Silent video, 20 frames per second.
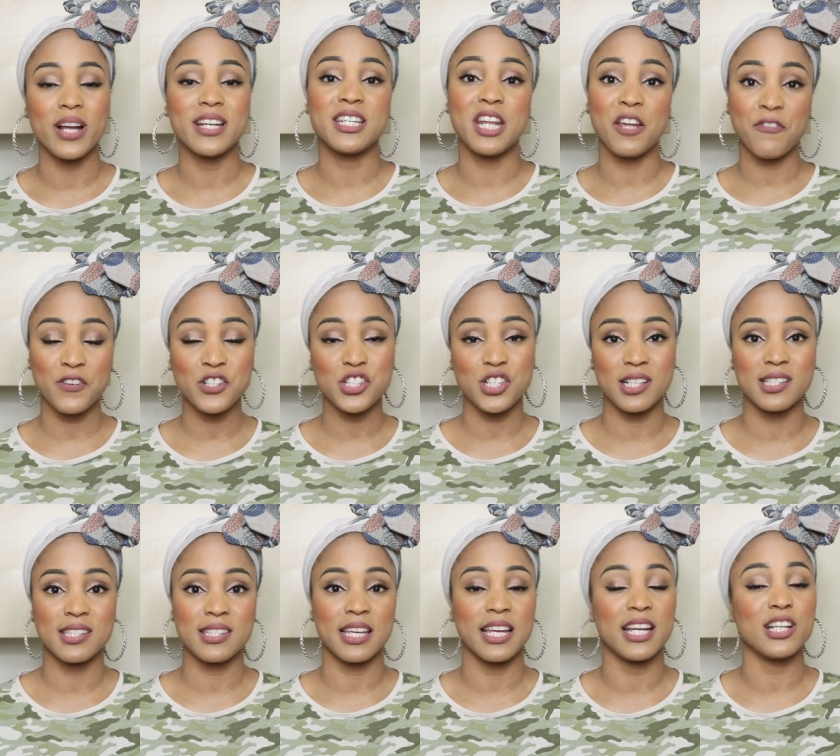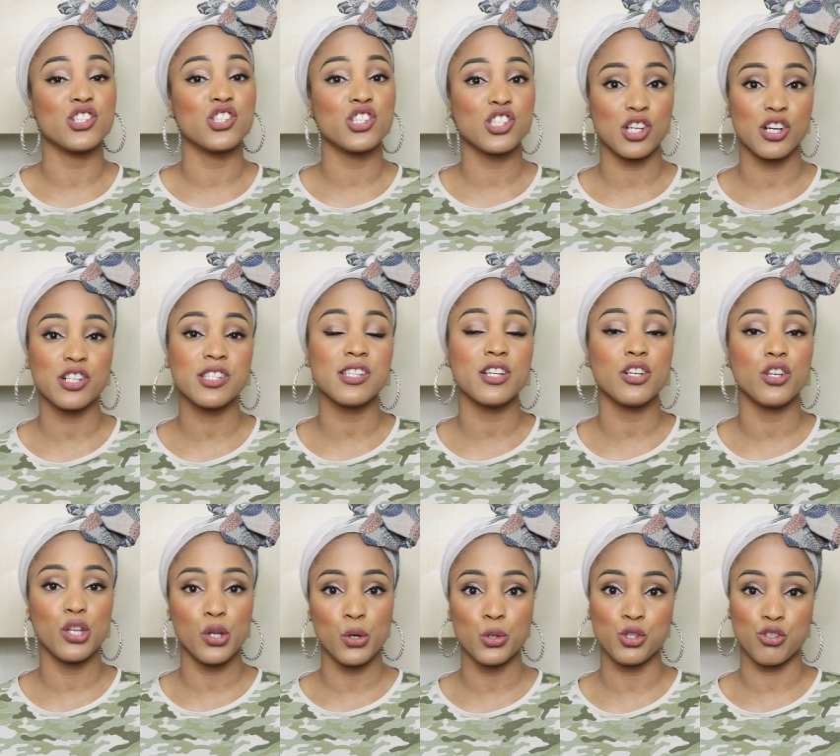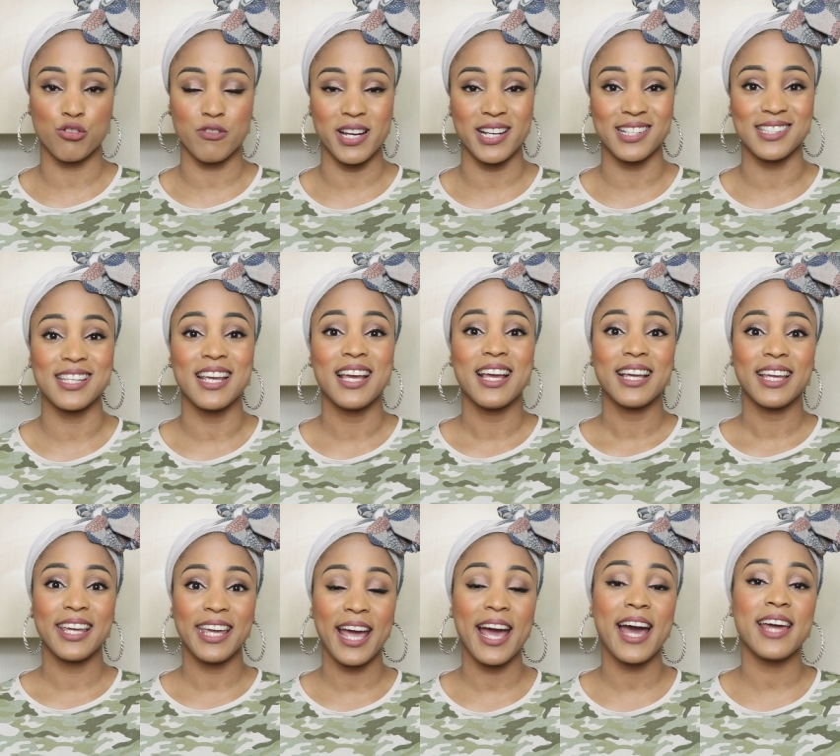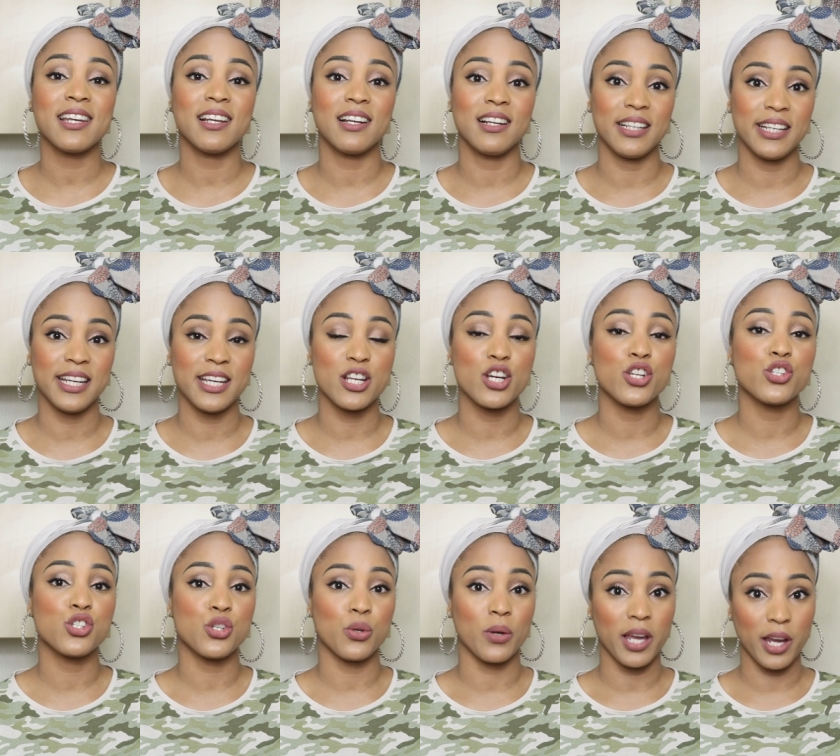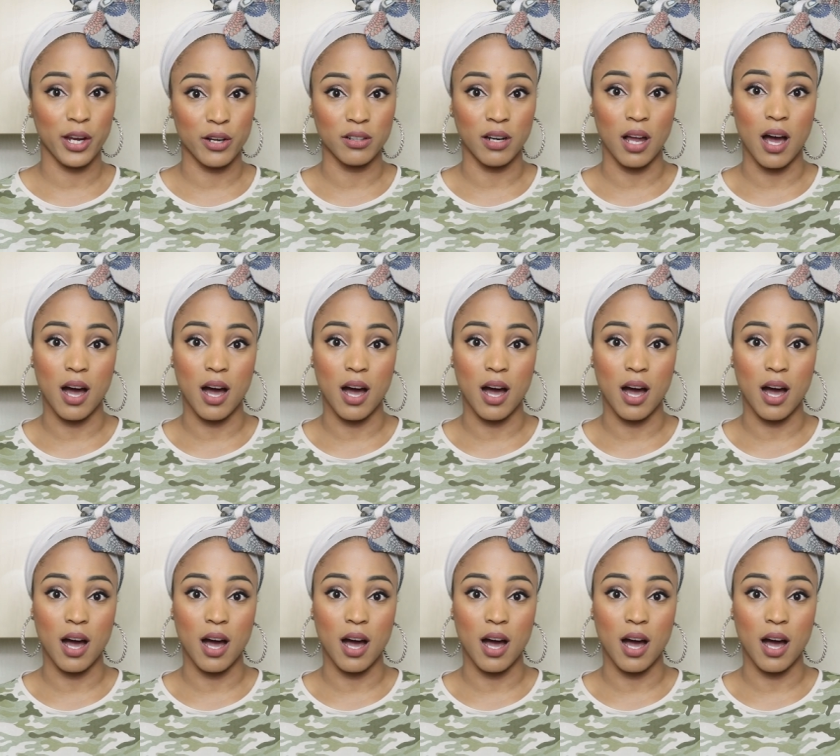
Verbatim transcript: a deficiency in certain nutrients can lead to hair